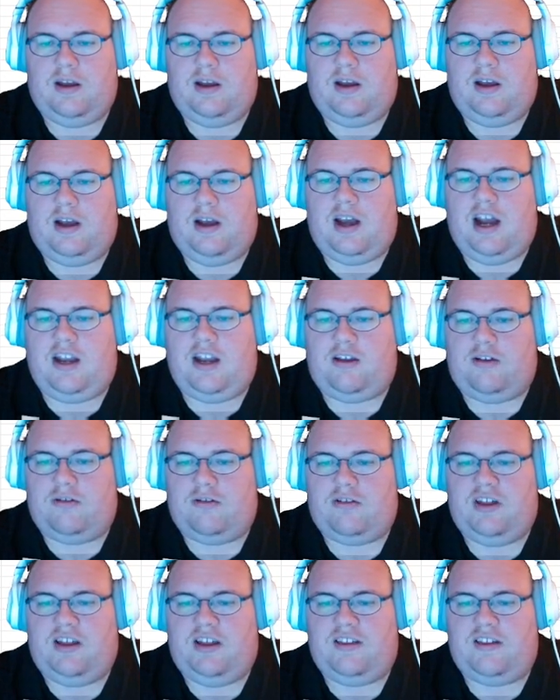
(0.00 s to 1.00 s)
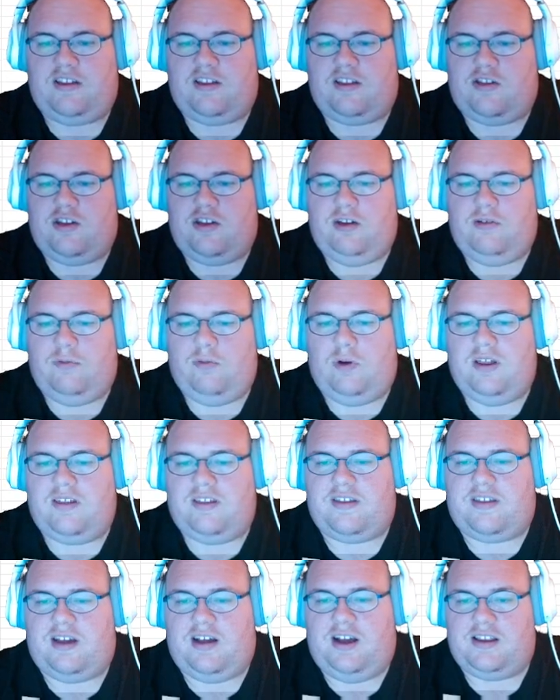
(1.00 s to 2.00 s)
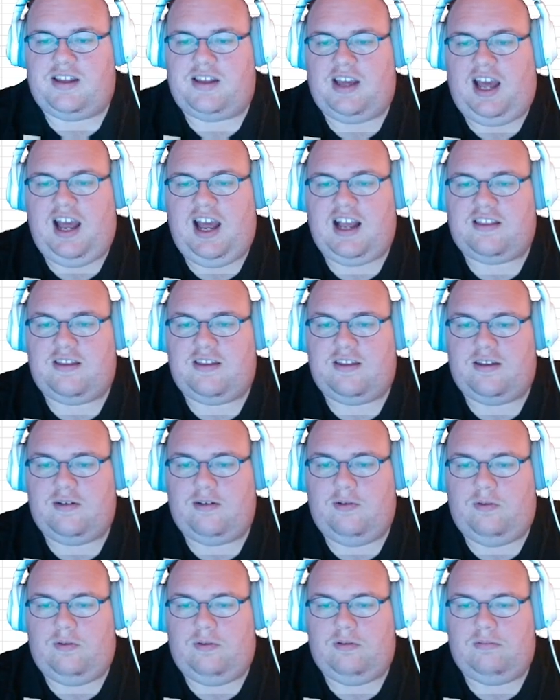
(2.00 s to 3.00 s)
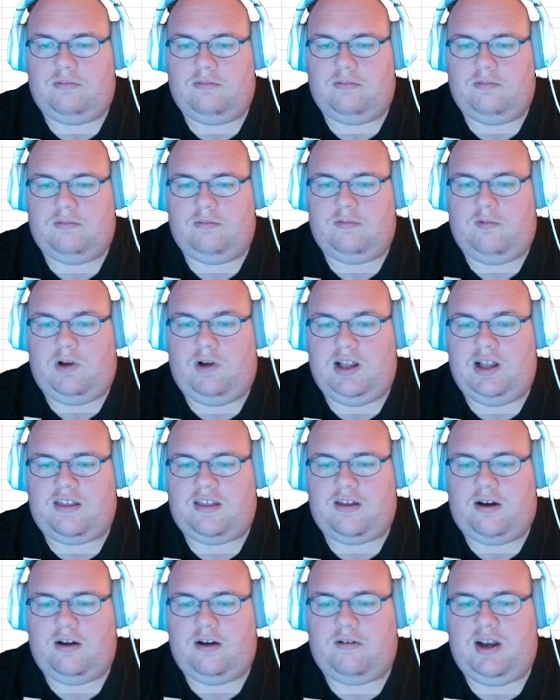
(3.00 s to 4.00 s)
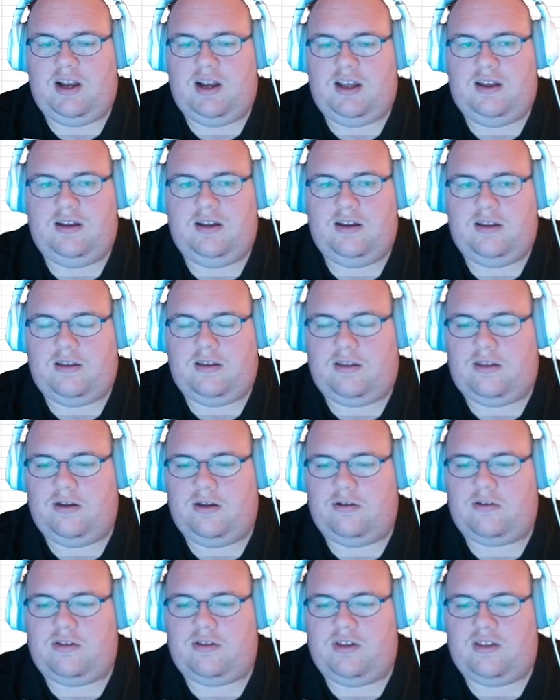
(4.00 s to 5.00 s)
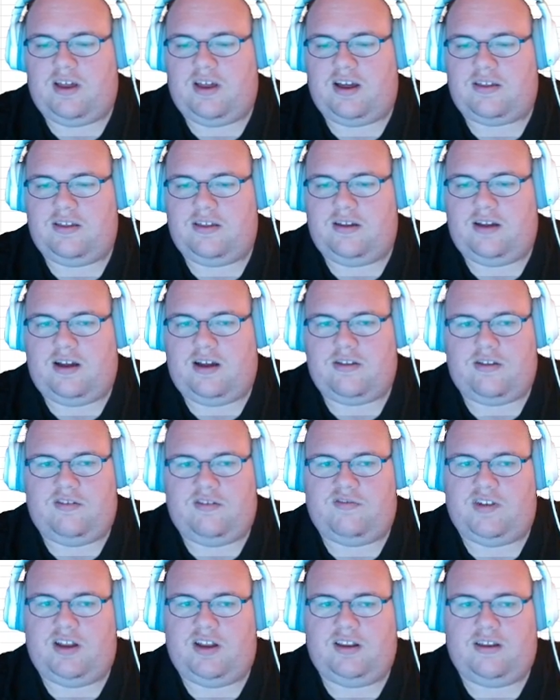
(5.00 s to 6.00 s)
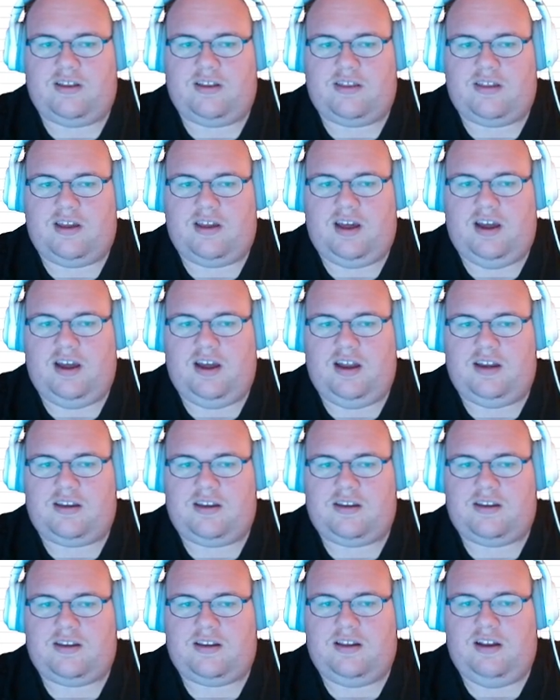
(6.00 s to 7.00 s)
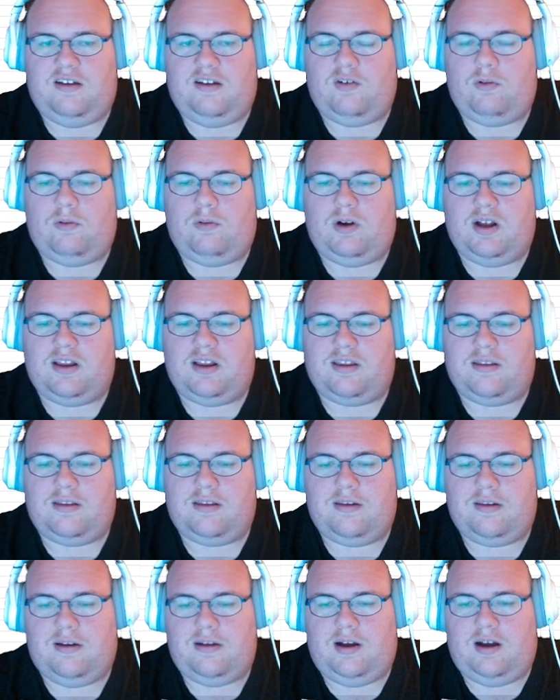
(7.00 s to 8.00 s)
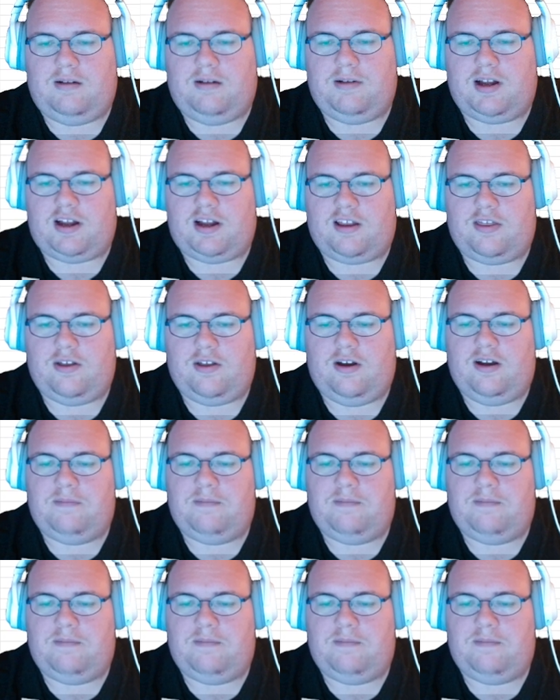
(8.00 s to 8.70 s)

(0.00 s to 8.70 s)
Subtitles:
And you'll see that she was attacked once already. So she's actually, I should have done this at level 1, like I thought.